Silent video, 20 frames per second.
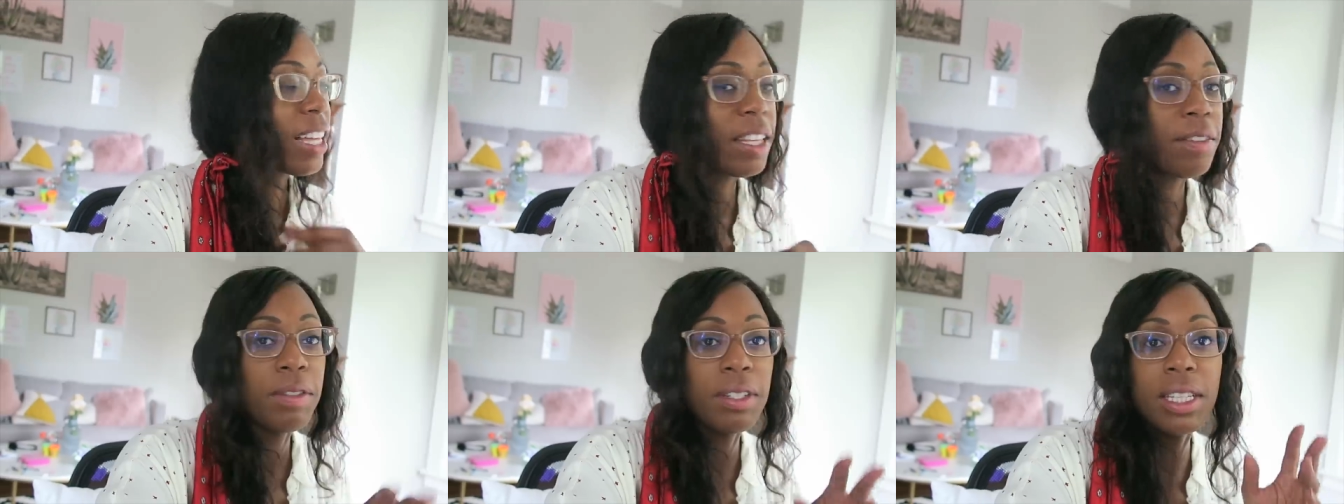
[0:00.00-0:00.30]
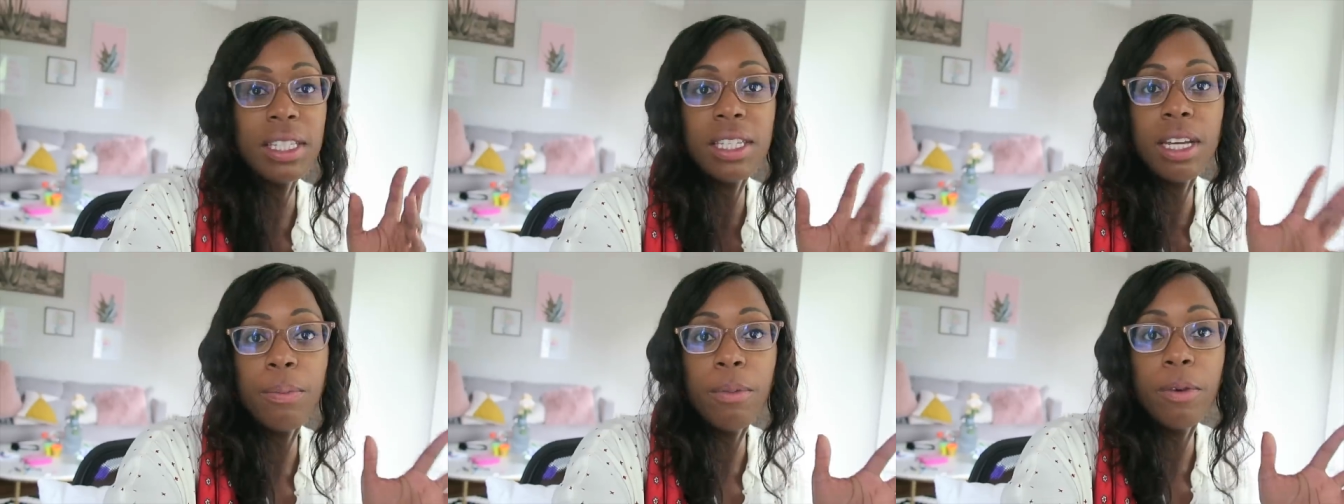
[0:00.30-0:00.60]
I lived
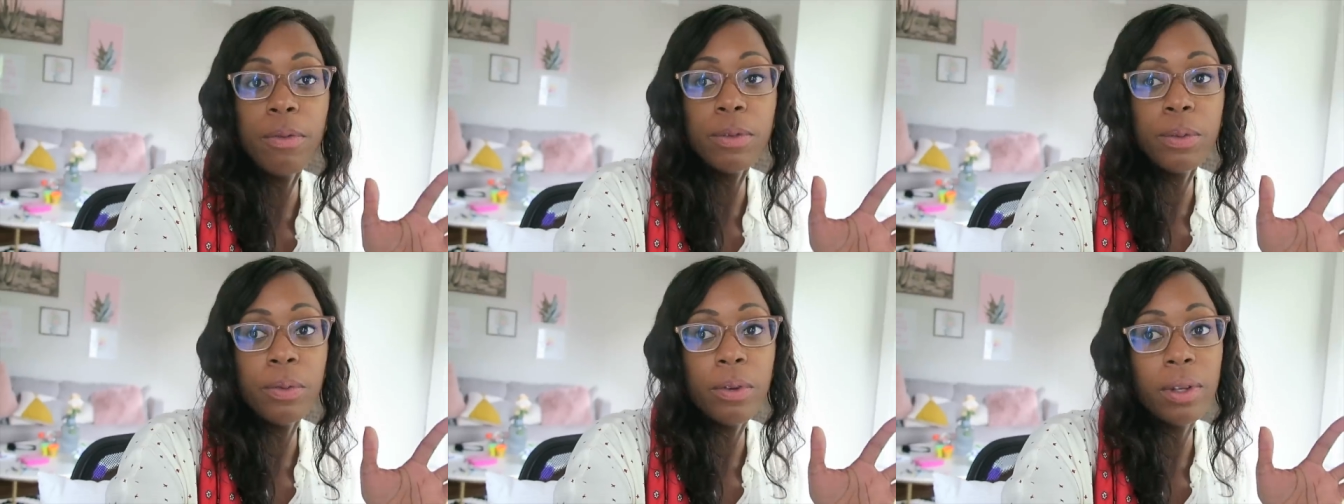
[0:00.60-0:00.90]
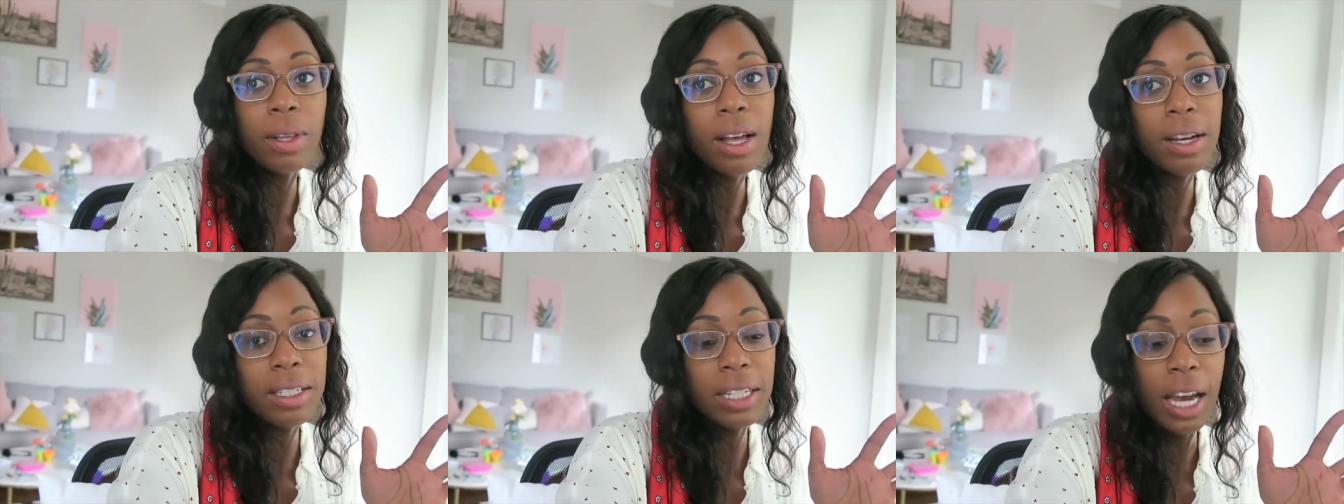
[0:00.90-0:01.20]
in the suburbs
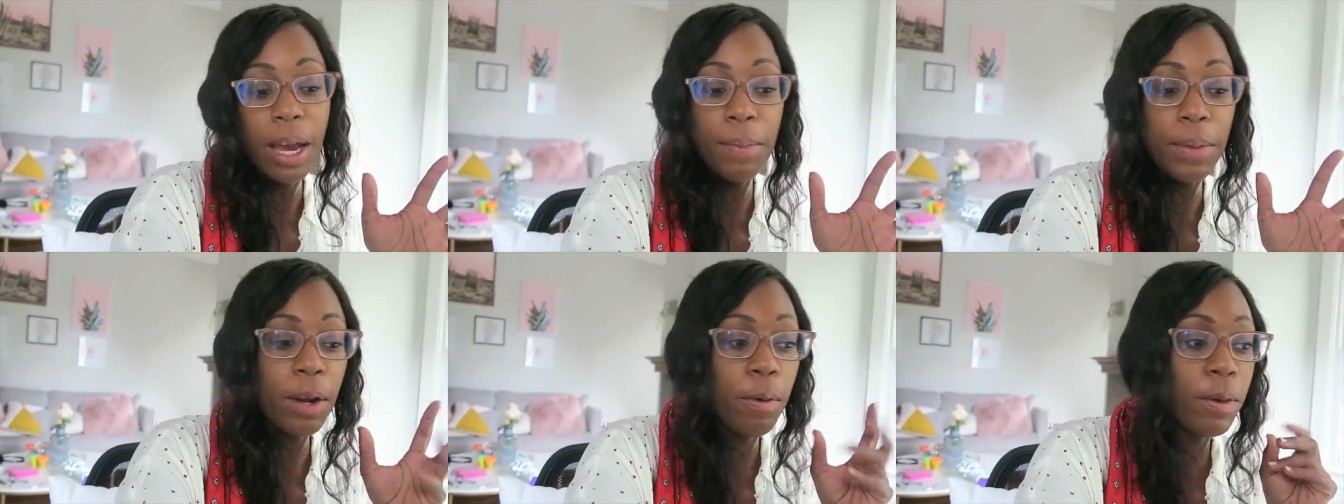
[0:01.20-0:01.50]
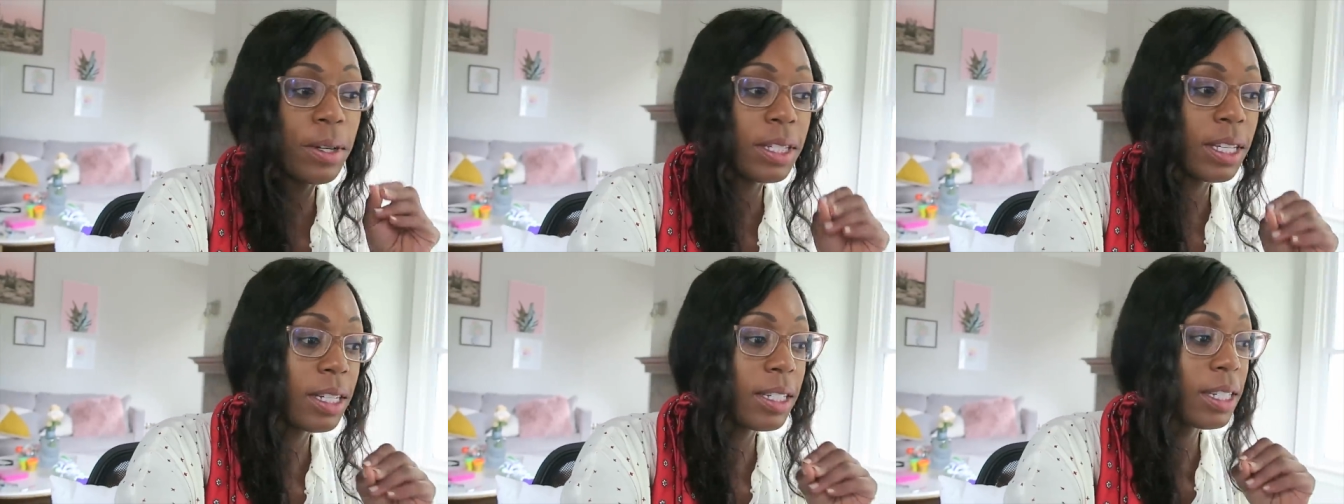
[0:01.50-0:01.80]
for a long time and
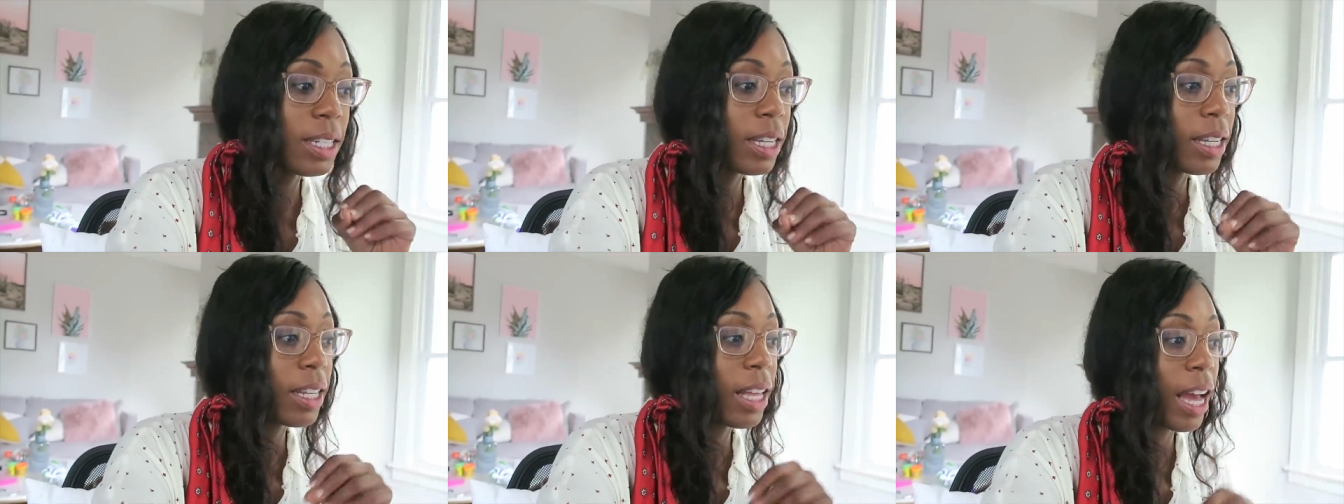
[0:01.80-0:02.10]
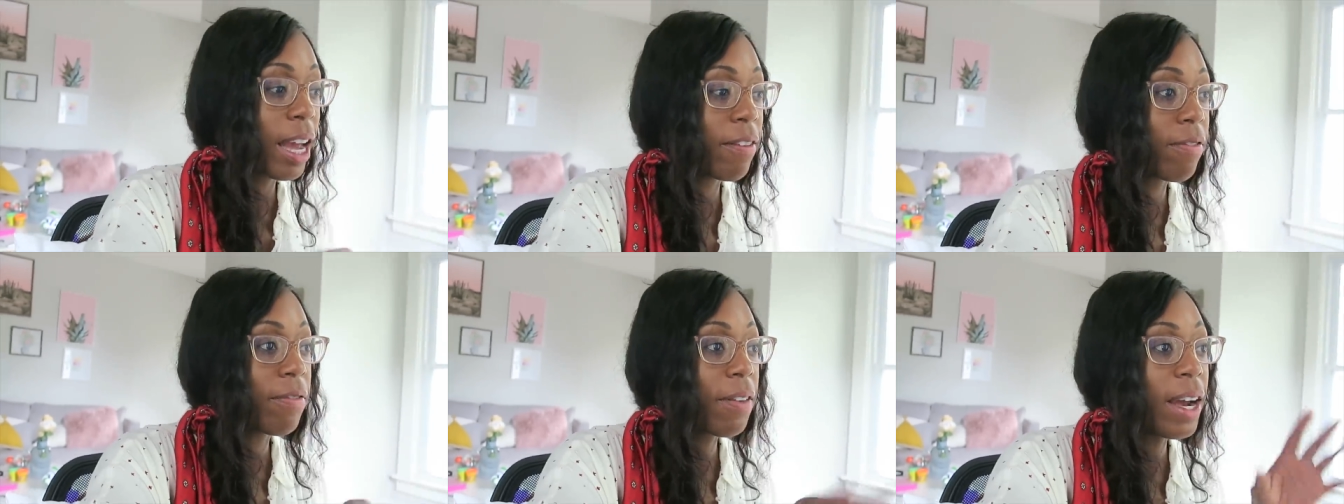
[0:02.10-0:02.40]
it wasn't until
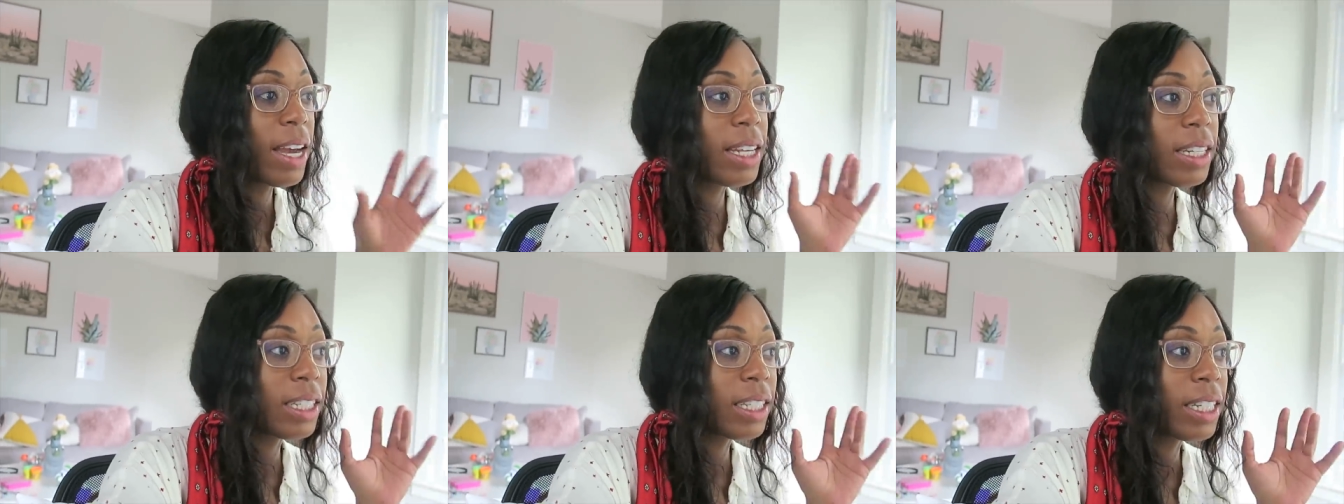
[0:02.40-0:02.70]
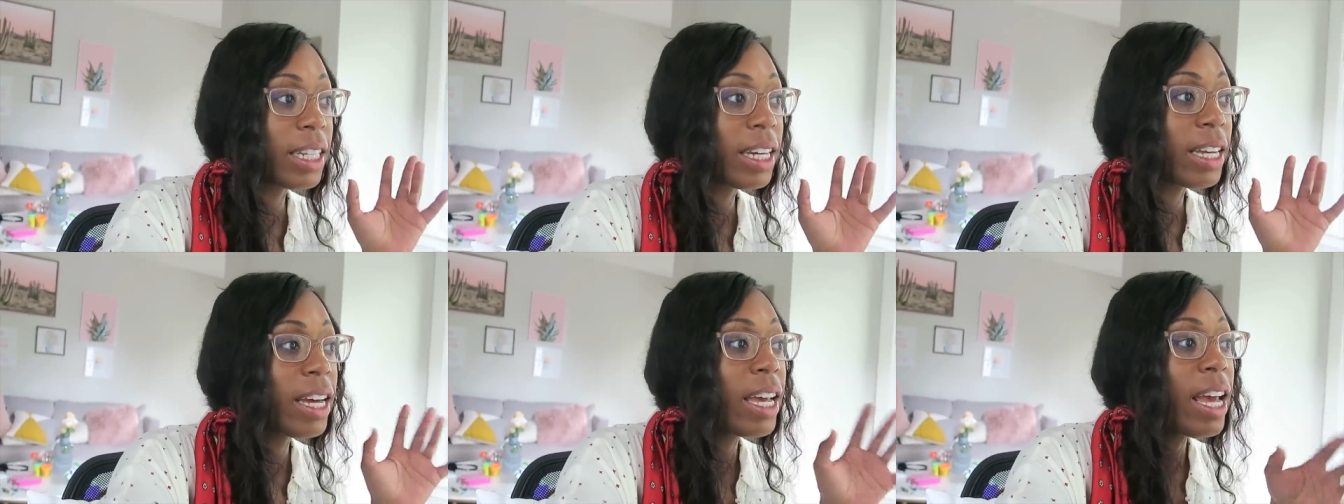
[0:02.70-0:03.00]
I
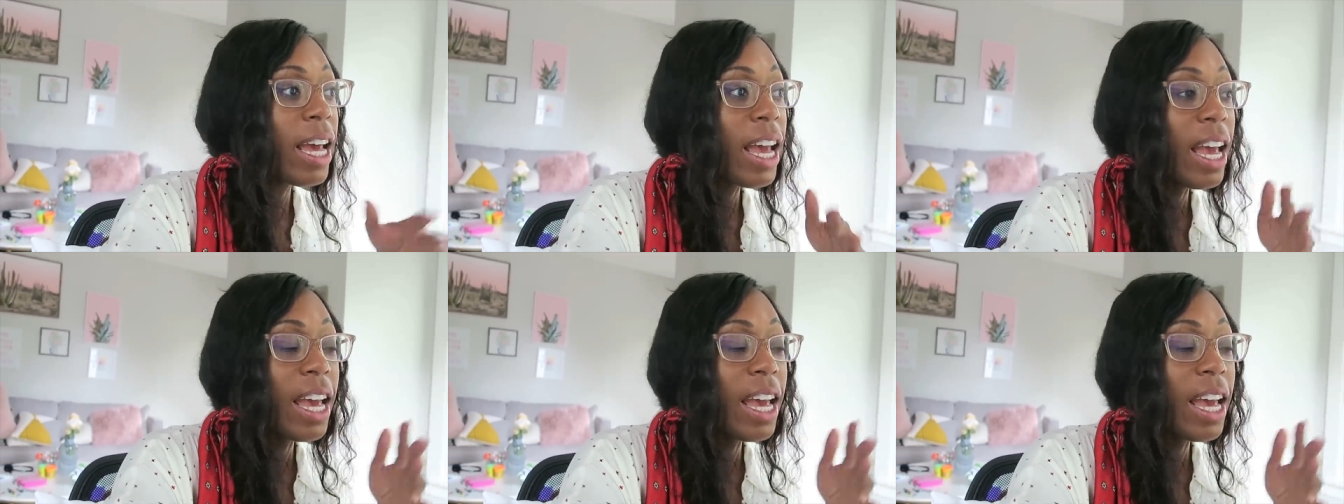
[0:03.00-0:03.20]
finally